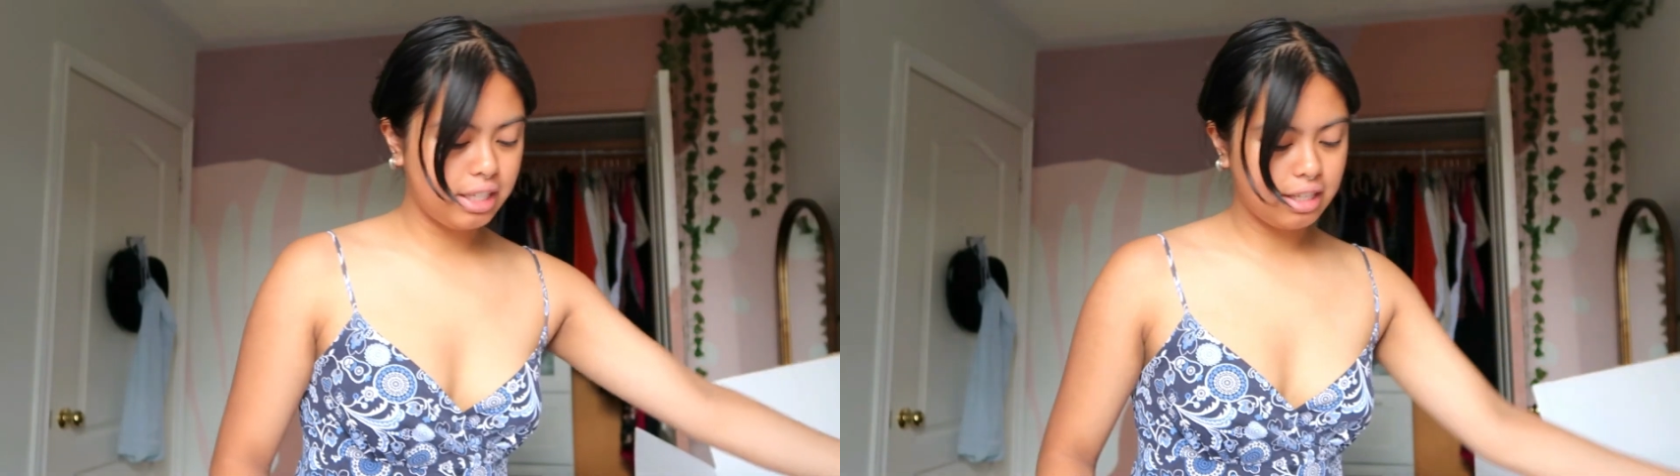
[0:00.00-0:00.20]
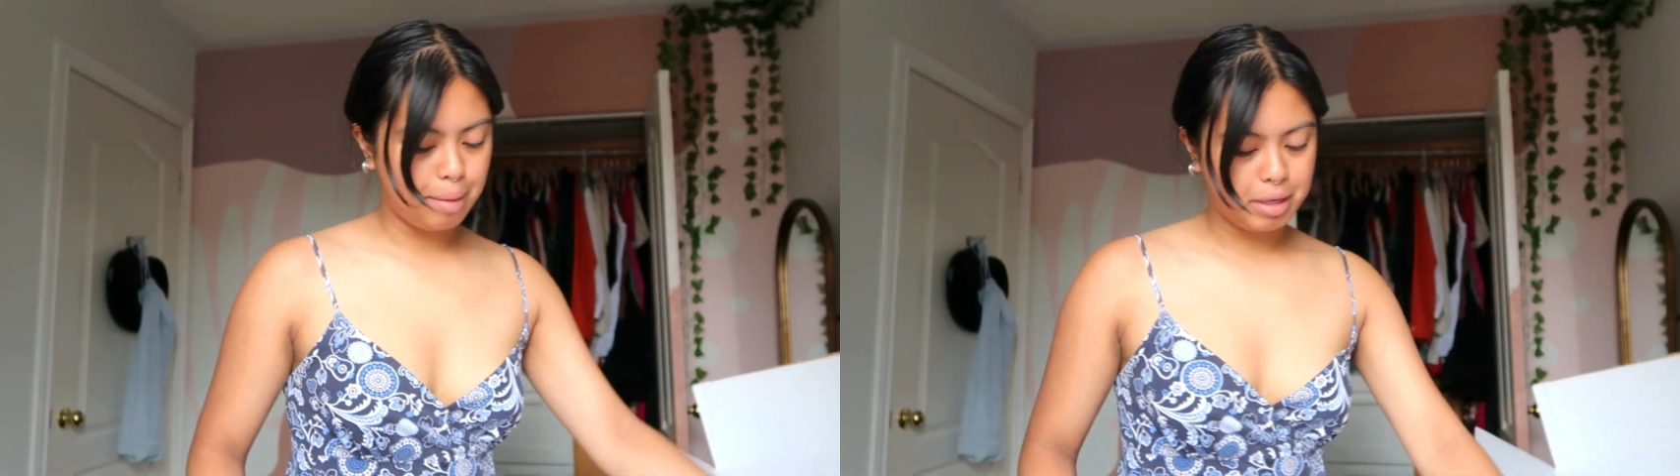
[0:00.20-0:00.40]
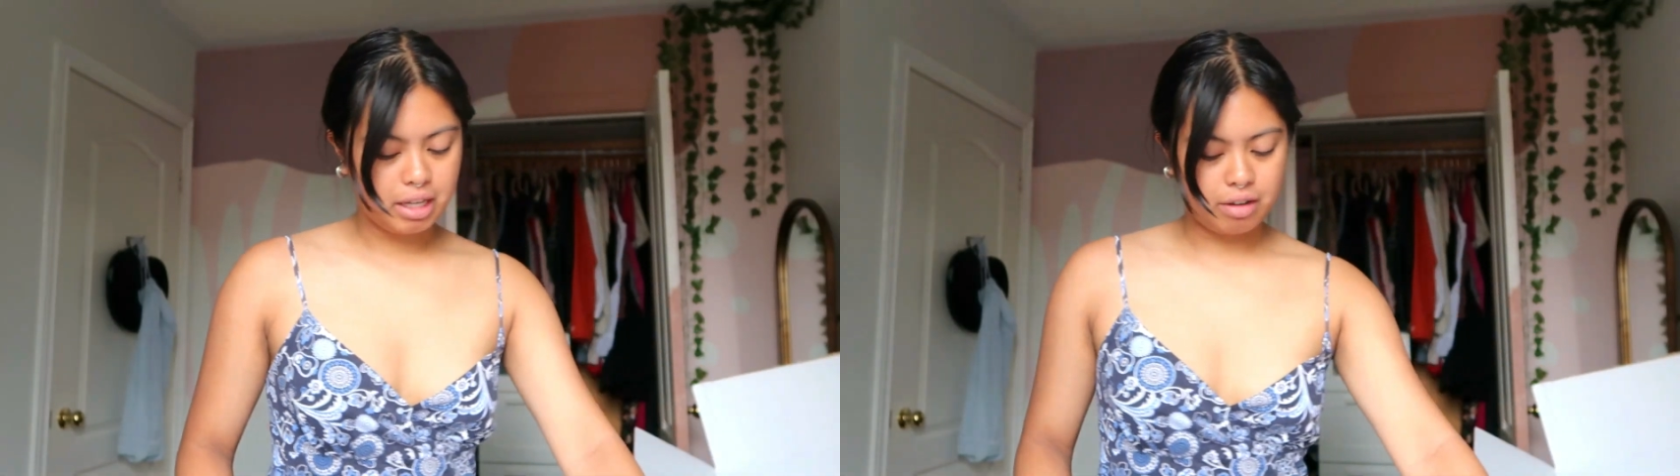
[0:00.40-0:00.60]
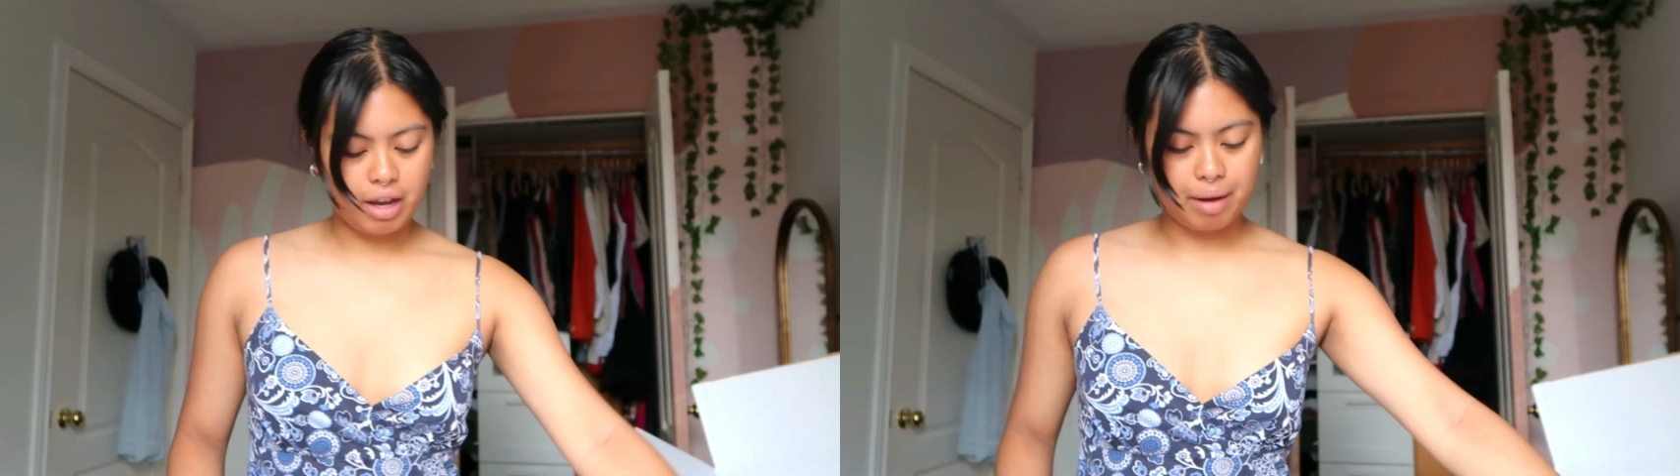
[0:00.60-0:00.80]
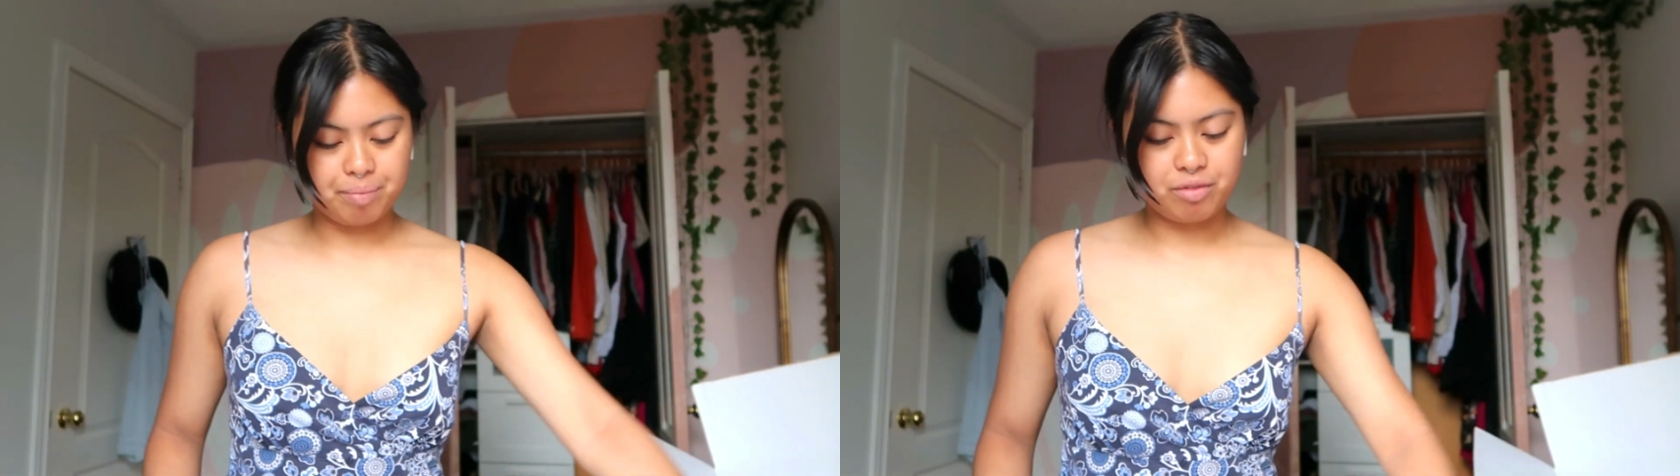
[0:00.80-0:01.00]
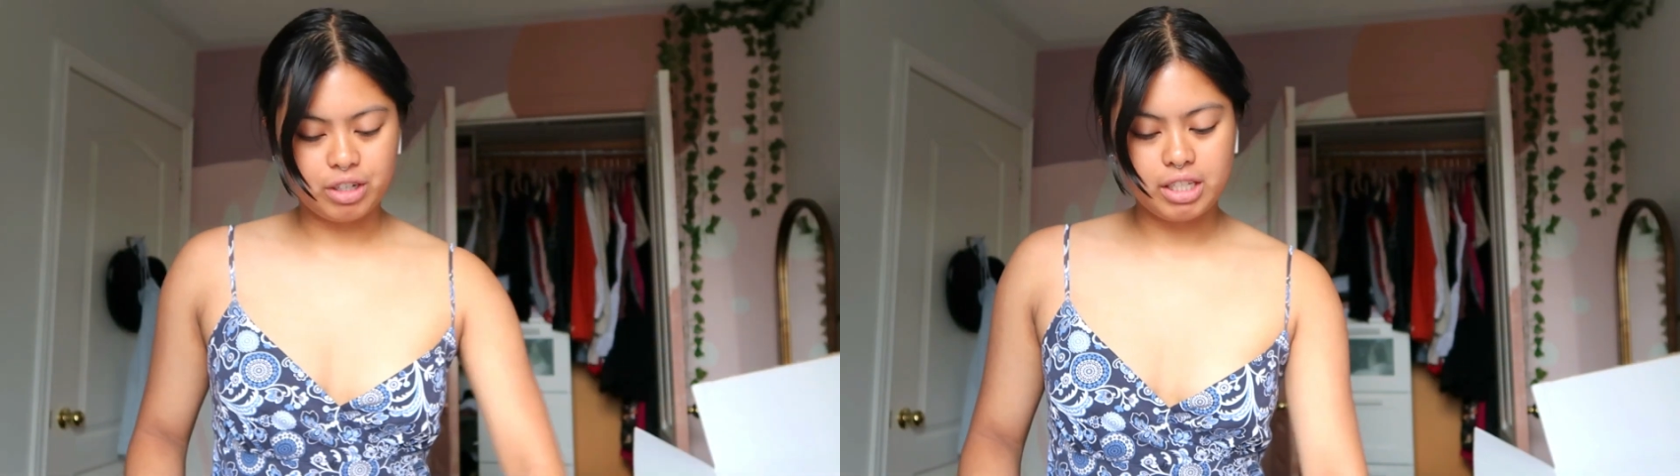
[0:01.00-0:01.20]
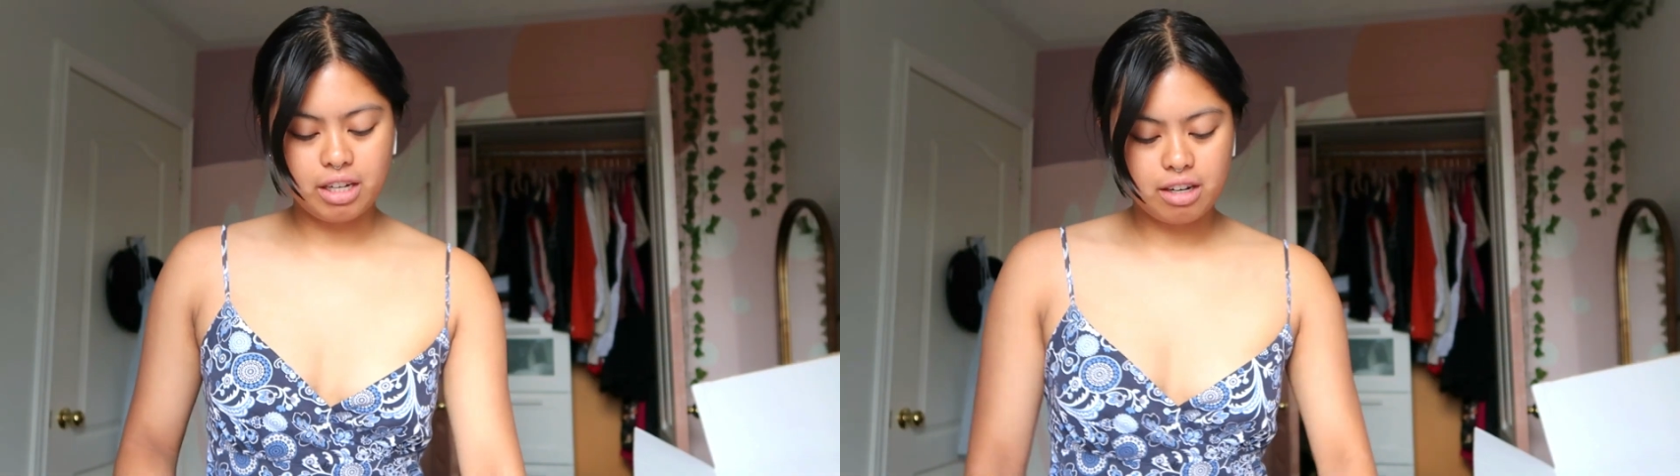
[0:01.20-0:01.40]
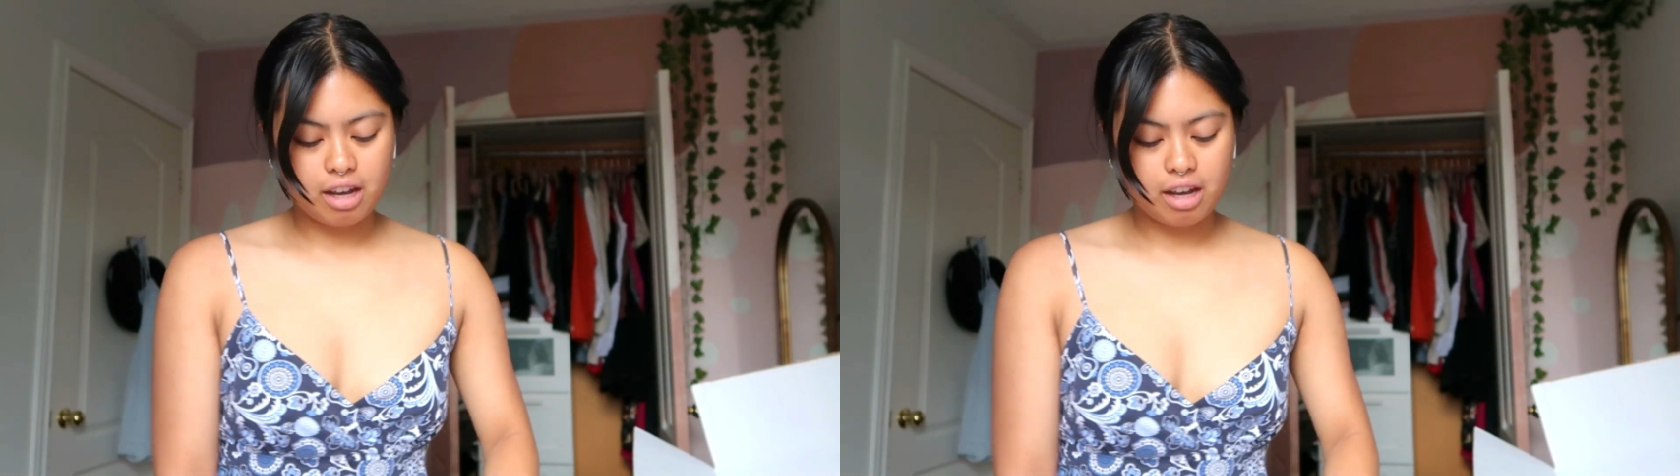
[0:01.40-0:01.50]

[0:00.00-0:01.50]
things are happening. Okay first thing I